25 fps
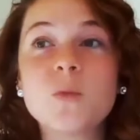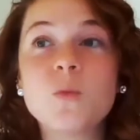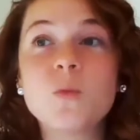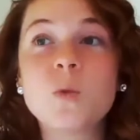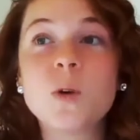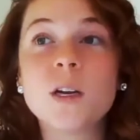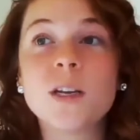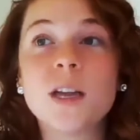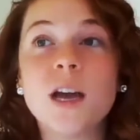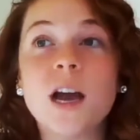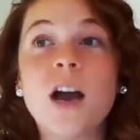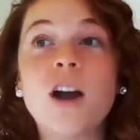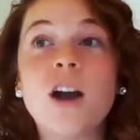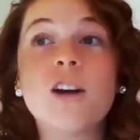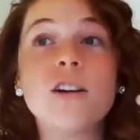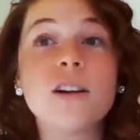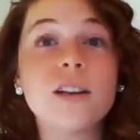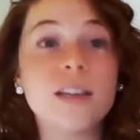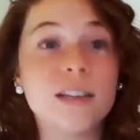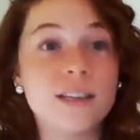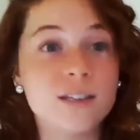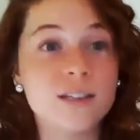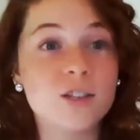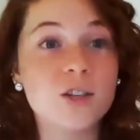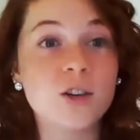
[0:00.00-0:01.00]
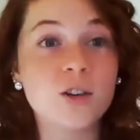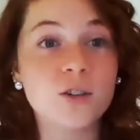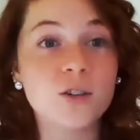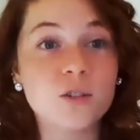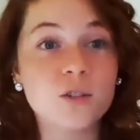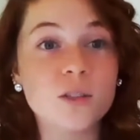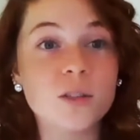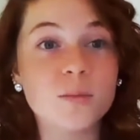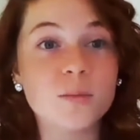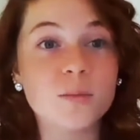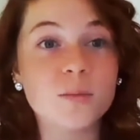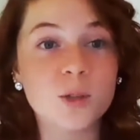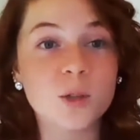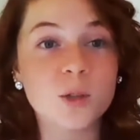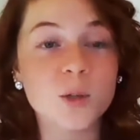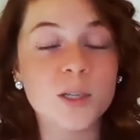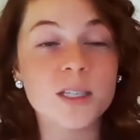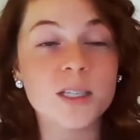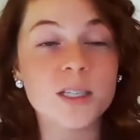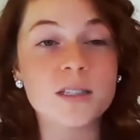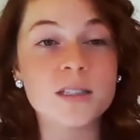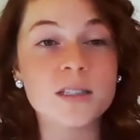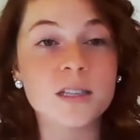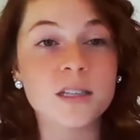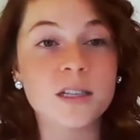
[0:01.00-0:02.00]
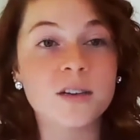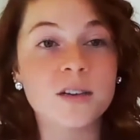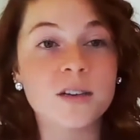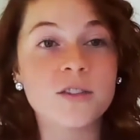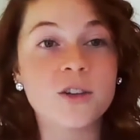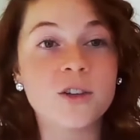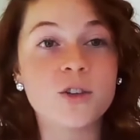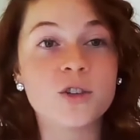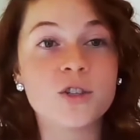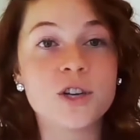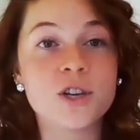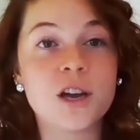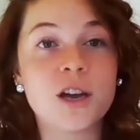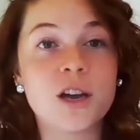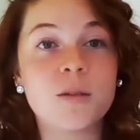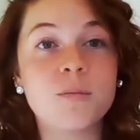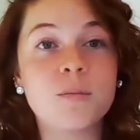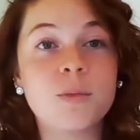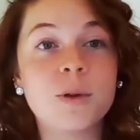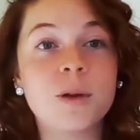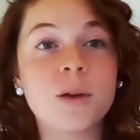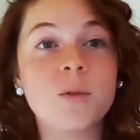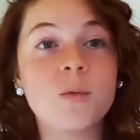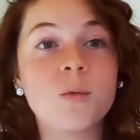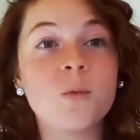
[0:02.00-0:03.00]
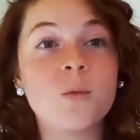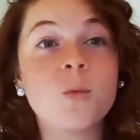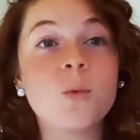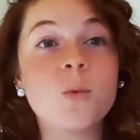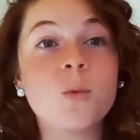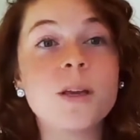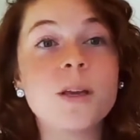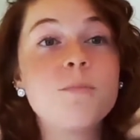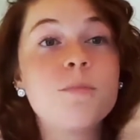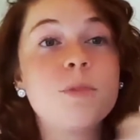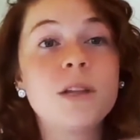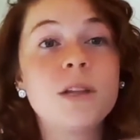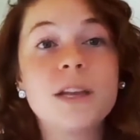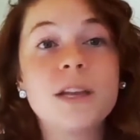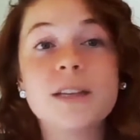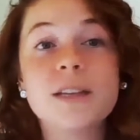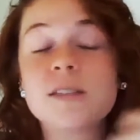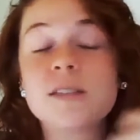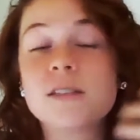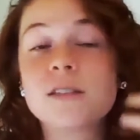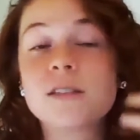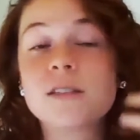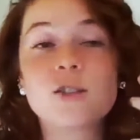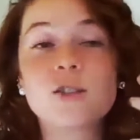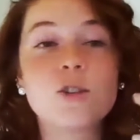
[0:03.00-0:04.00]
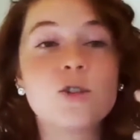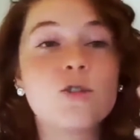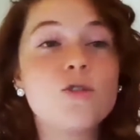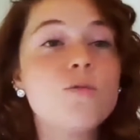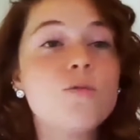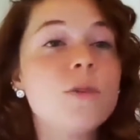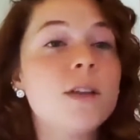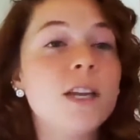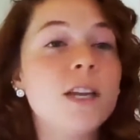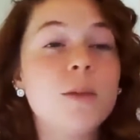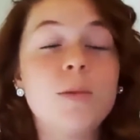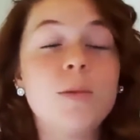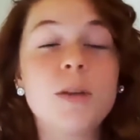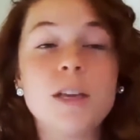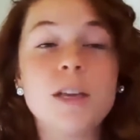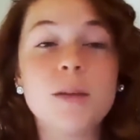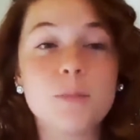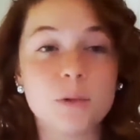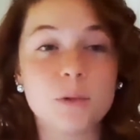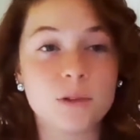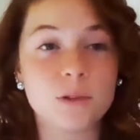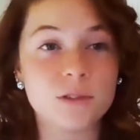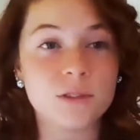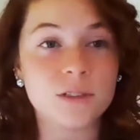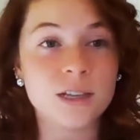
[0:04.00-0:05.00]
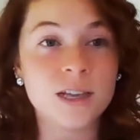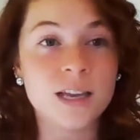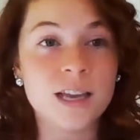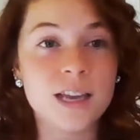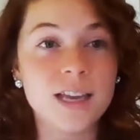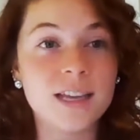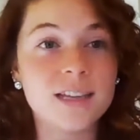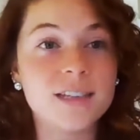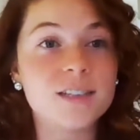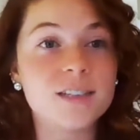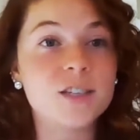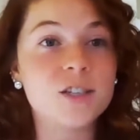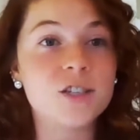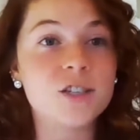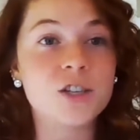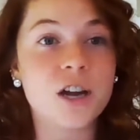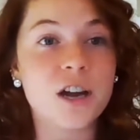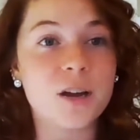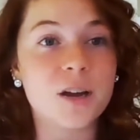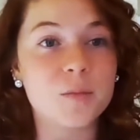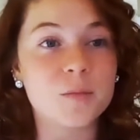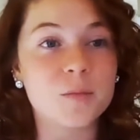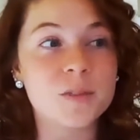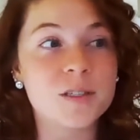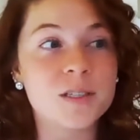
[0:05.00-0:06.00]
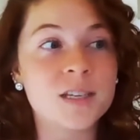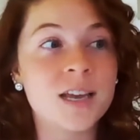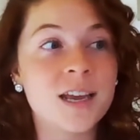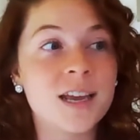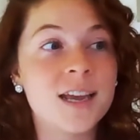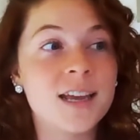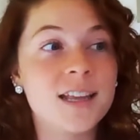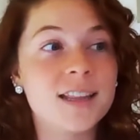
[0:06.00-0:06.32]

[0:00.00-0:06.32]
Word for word: want our internal employees to love their job, but we place too many people into jobs